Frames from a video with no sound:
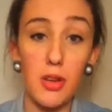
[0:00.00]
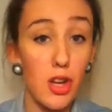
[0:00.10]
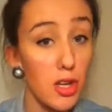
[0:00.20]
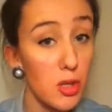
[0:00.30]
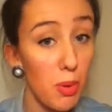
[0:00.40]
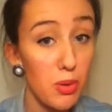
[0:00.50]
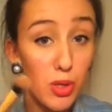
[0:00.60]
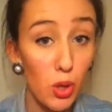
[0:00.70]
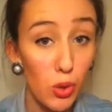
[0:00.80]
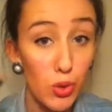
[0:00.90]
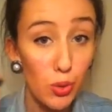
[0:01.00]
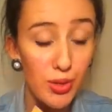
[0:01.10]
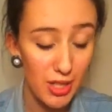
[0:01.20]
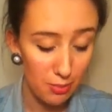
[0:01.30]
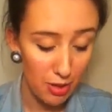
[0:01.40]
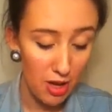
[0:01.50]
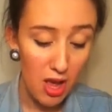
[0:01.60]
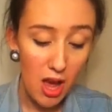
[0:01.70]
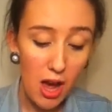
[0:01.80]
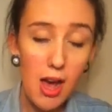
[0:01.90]
So I know you're supposed to contour with this,
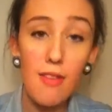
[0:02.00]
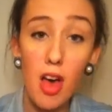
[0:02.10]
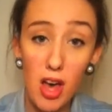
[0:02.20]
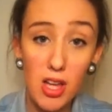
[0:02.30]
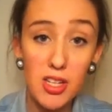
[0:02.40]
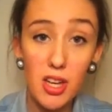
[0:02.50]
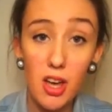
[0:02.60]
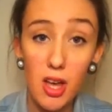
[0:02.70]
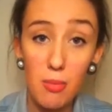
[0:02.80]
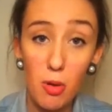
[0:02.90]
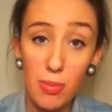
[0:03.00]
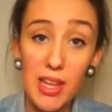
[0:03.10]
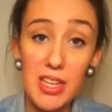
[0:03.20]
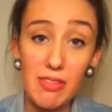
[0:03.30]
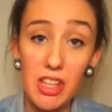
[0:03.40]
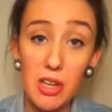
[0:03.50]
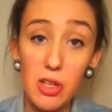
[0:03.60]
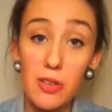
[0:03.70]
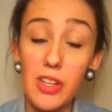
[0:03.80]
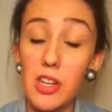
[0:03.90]
but I've heard um, on plenty of other
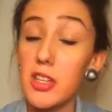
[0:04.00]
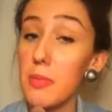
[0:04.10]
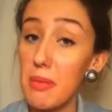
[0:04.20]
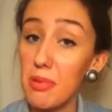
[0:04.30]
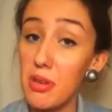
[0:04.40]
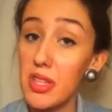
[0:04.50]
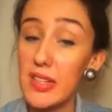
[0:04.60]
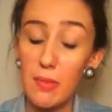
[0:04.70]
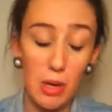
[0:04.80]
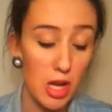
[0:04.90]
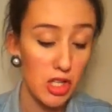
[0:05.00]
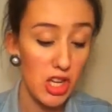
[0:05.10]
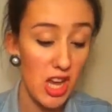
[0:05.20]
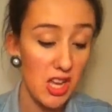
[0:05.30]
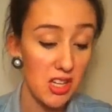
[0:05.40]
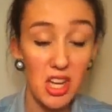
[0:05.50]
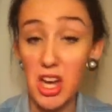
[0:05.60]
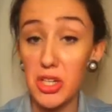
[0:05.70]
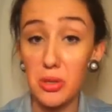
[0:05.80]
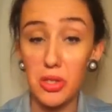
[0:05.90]
YouTube videos that people use this for blush, and
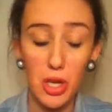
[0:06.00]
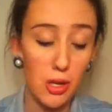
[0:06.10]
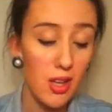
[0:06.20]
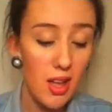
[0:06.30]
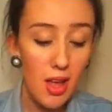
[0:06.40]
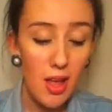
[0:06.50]
I do too.